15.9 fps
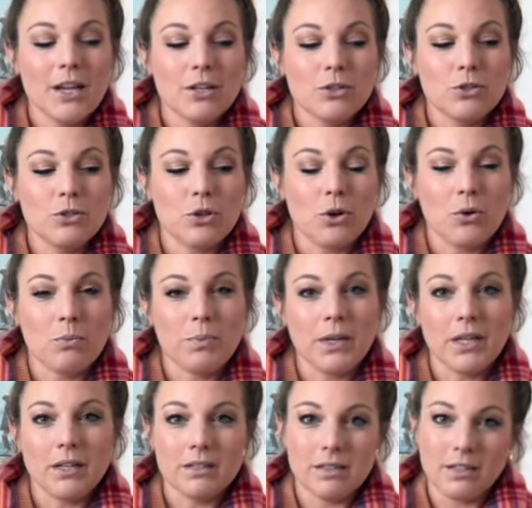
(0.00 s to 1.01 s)
So
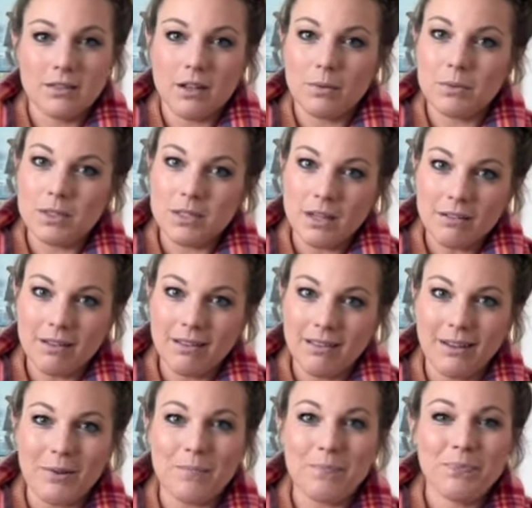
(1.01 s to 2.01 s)
because they stopped selling
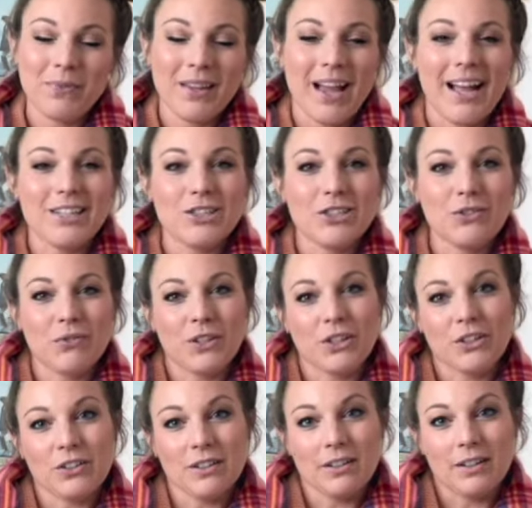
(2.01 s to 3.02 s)
them, I just
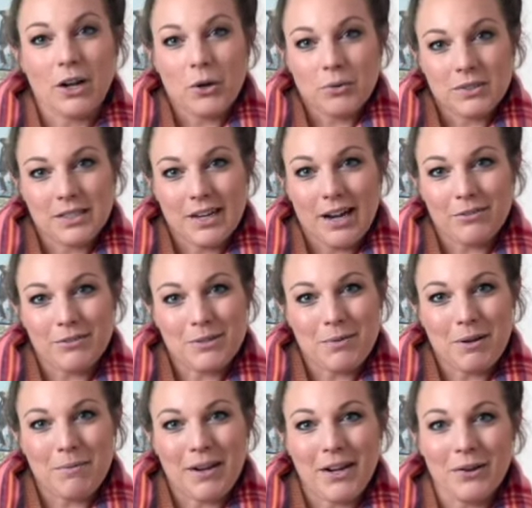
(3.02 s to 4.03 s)
figured that now I was gonna have to
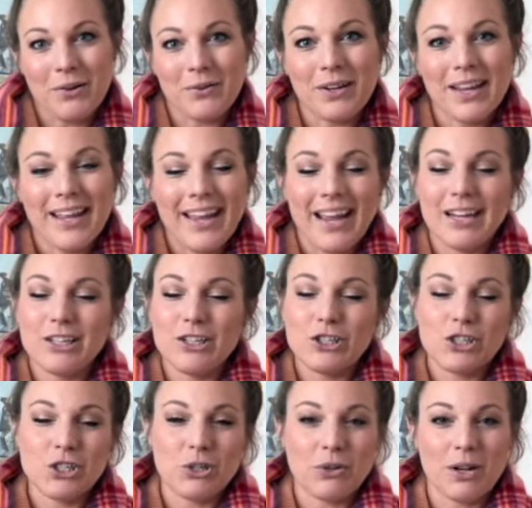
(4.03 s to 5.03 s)
make my own. And it's
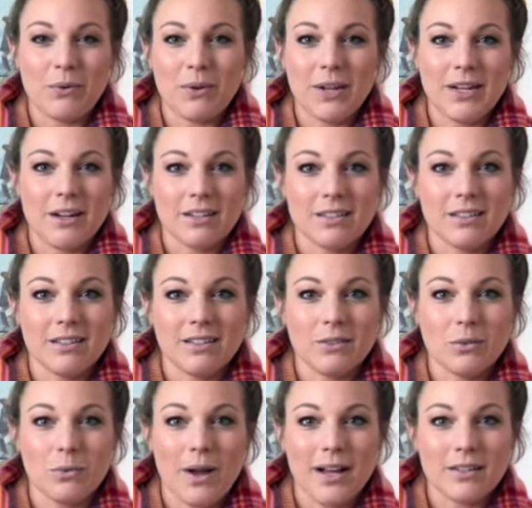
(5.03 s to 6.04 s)
just a great way not to let
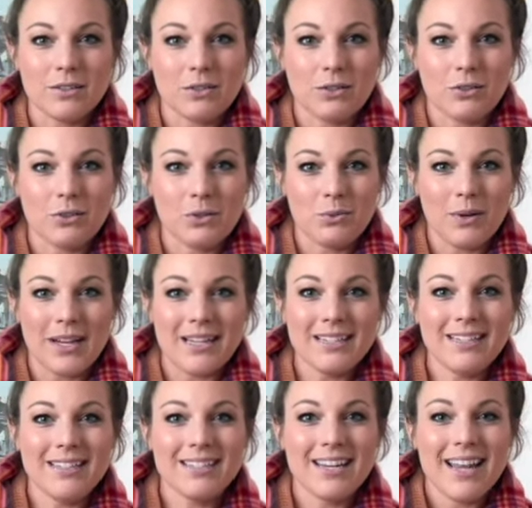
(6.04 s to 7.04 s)
the wax go to
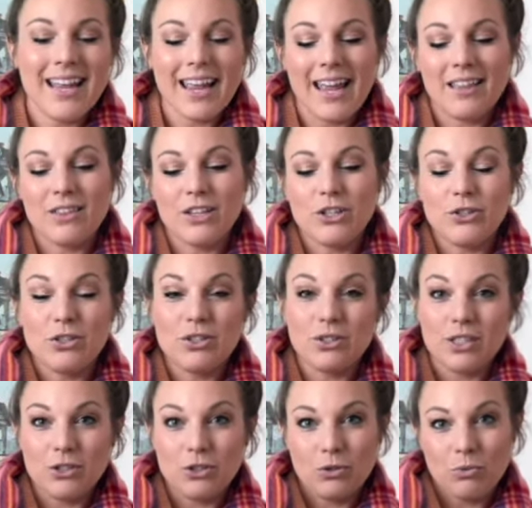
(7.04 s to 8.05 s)
waste, and then you still
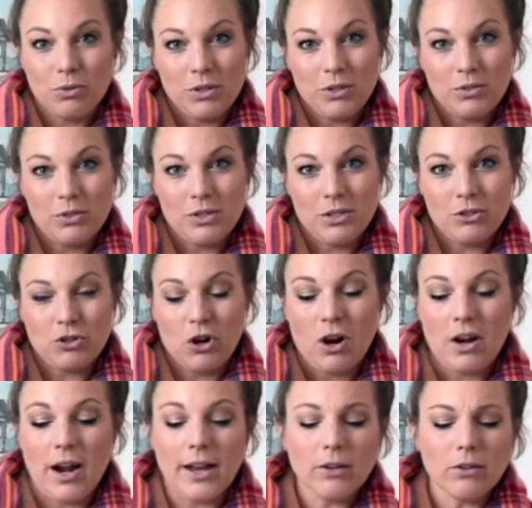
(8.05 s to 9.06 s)
get to reuse the
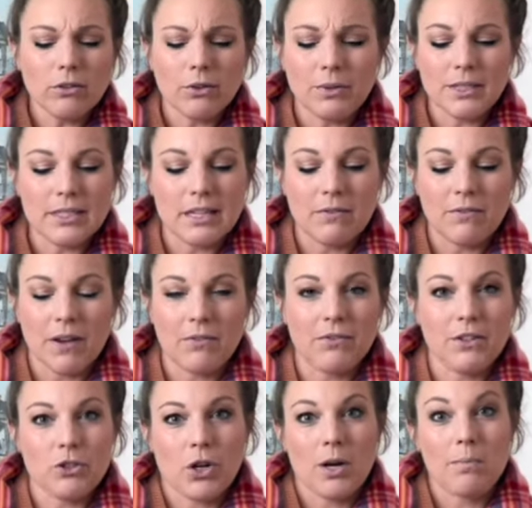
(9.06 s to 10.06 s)
jar. I don't always save
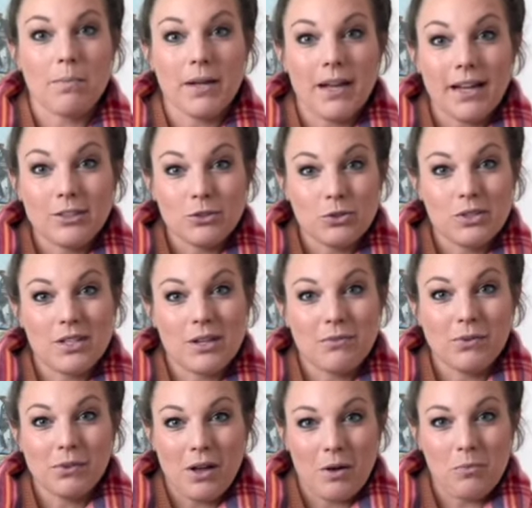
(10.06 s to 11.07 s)
every jar, but I do save
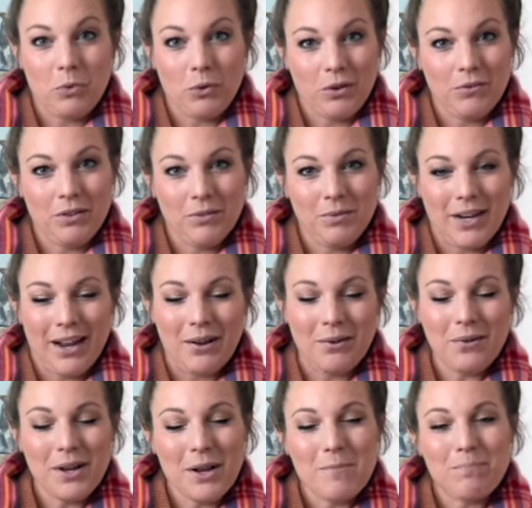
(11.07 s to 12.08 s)
a lot more of them
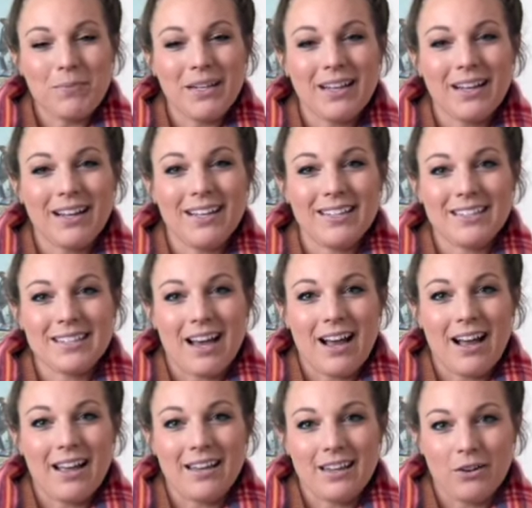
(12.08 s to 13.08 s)
now because
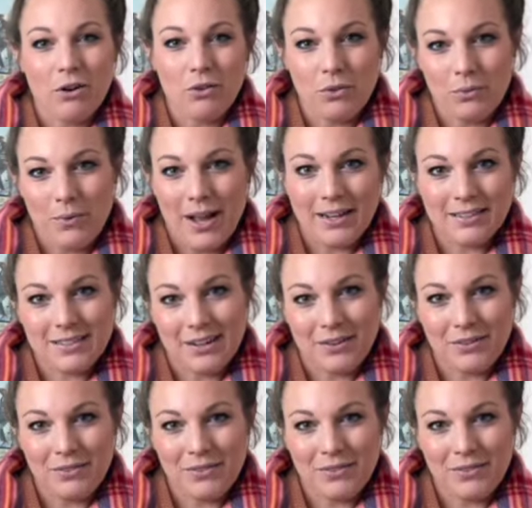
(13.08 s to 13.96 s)
I get all the wax out of